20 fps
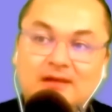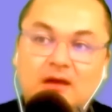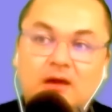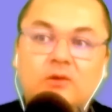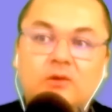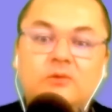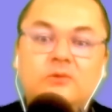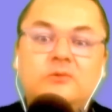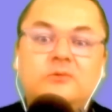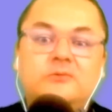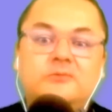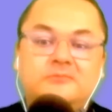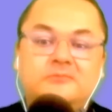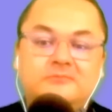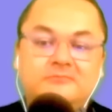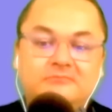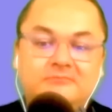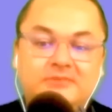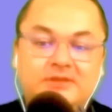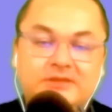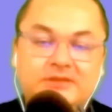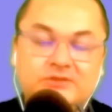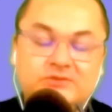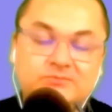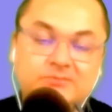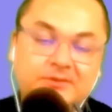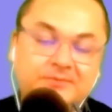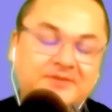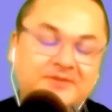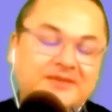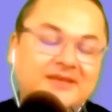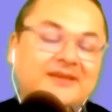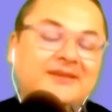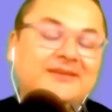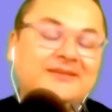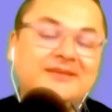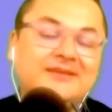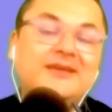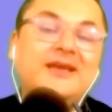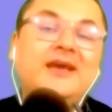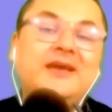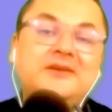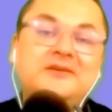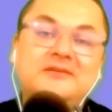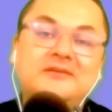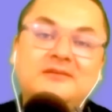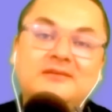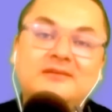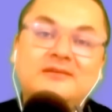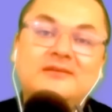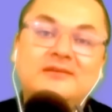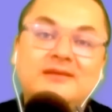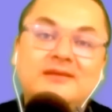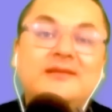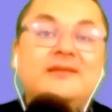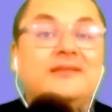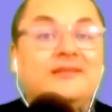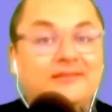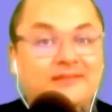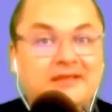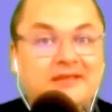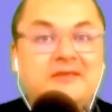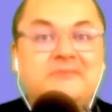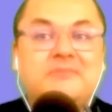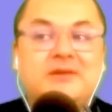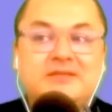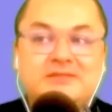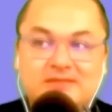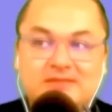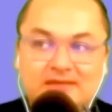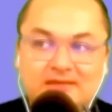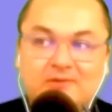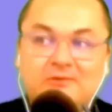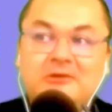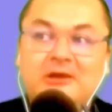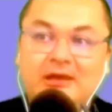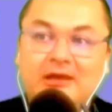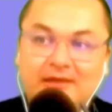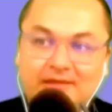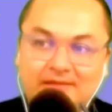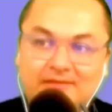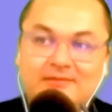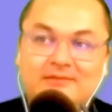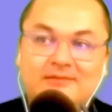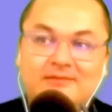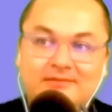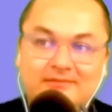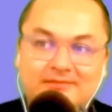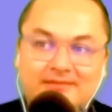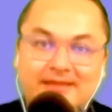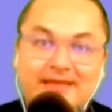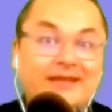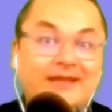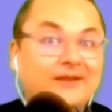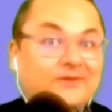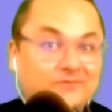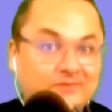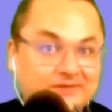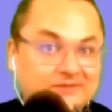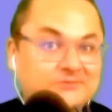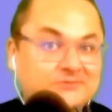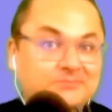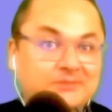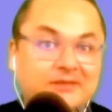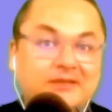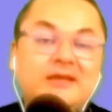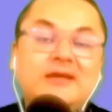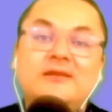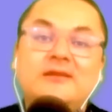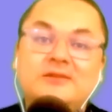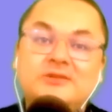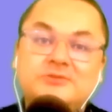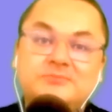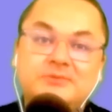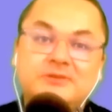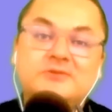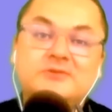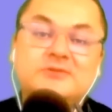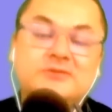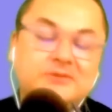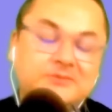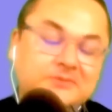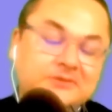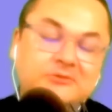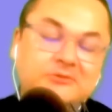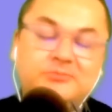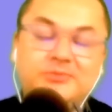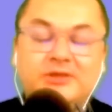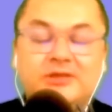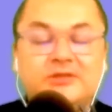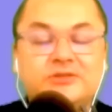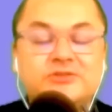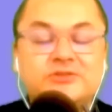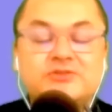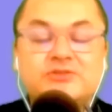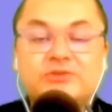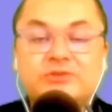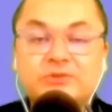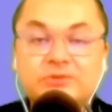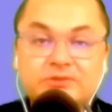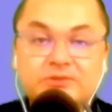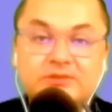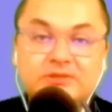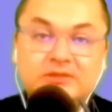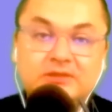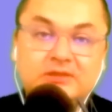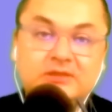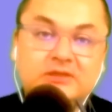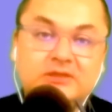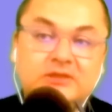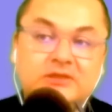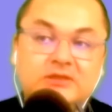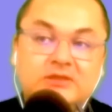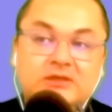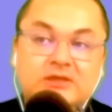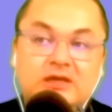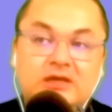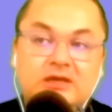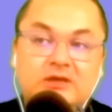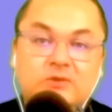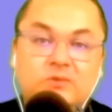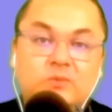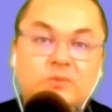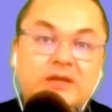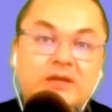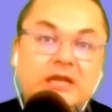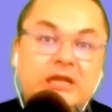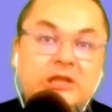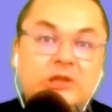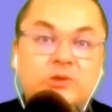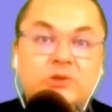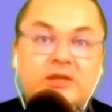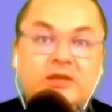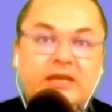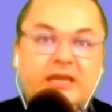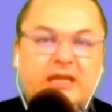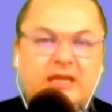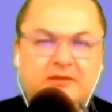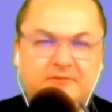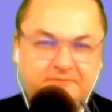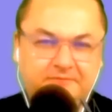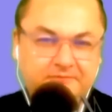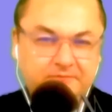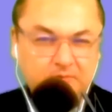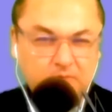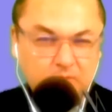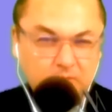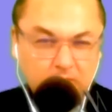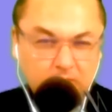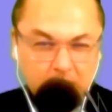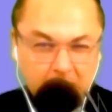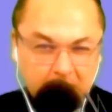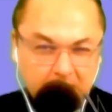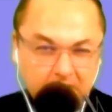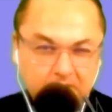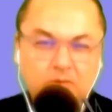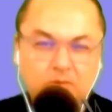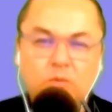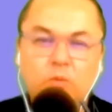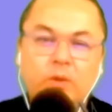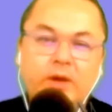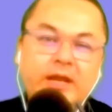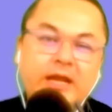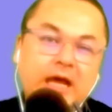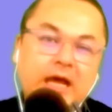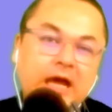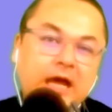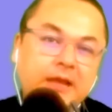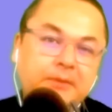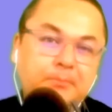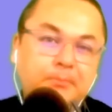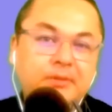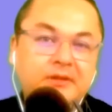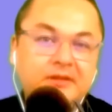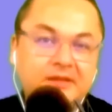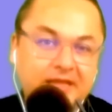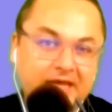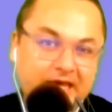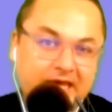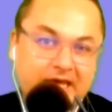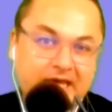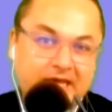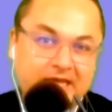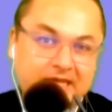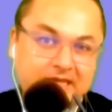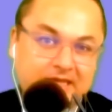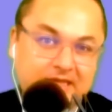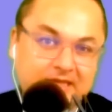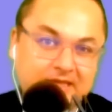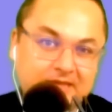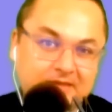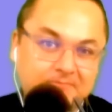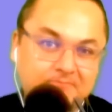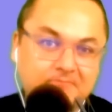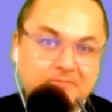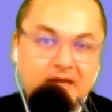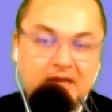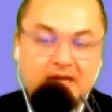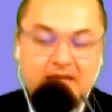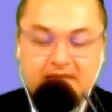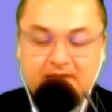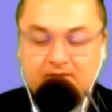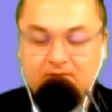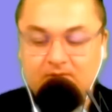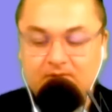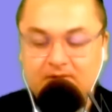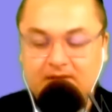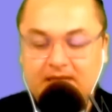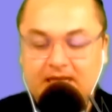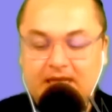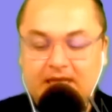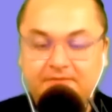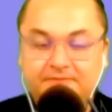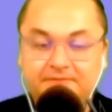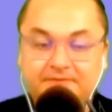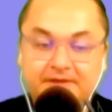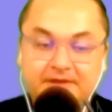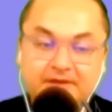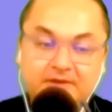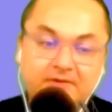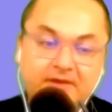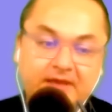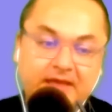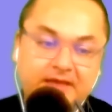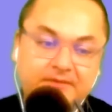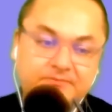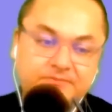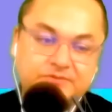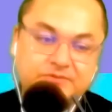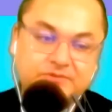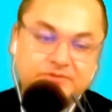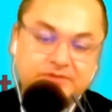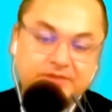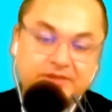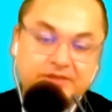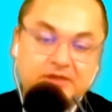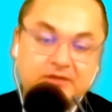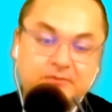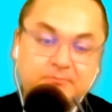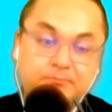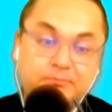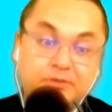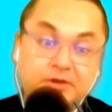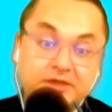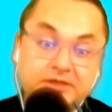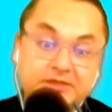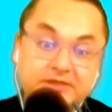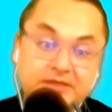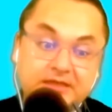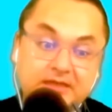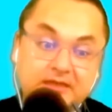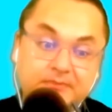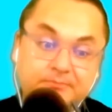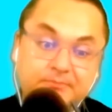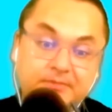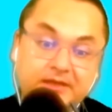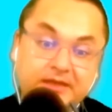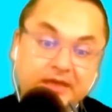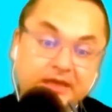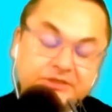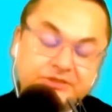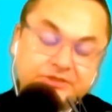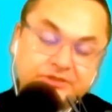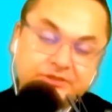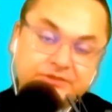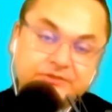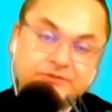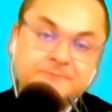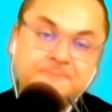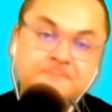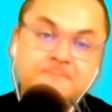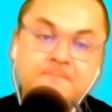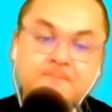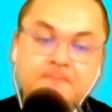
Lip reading: Oh, this might be an indicator. They might say, okay, then I want to speak English because I want to be understood. I don't want to look like a fool when I play my online video games. There are practical applications